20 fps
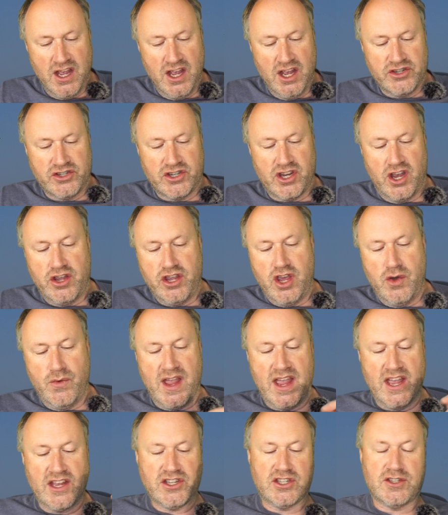so
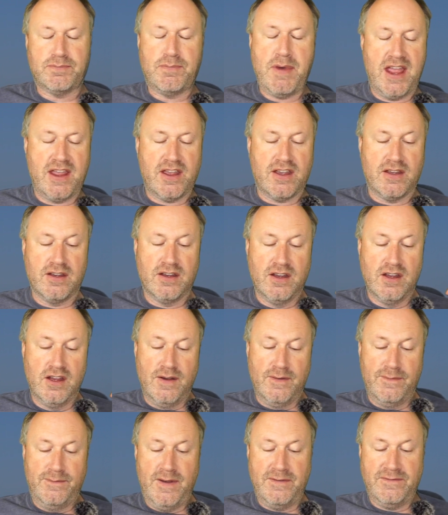UAS spec
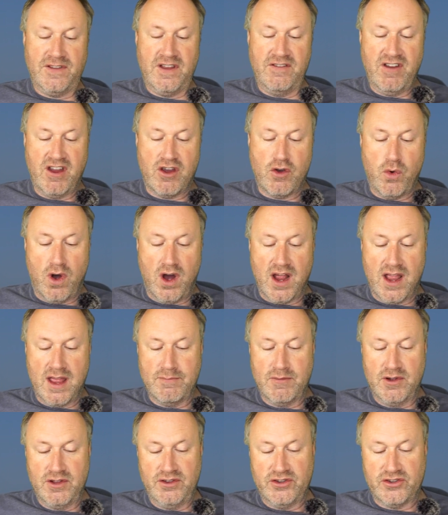50
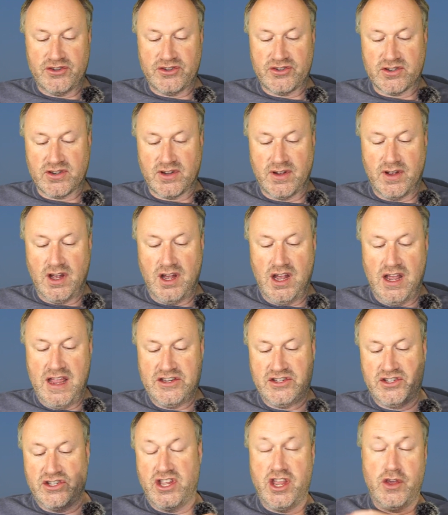requirements
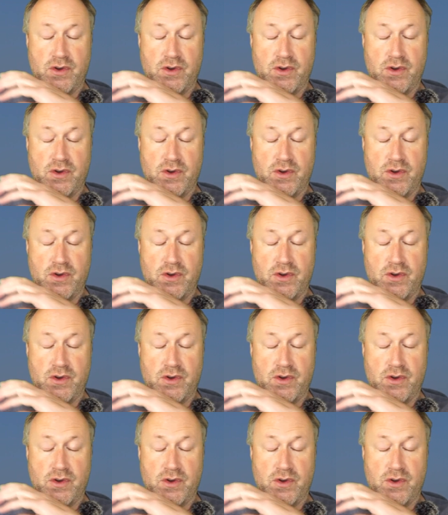is the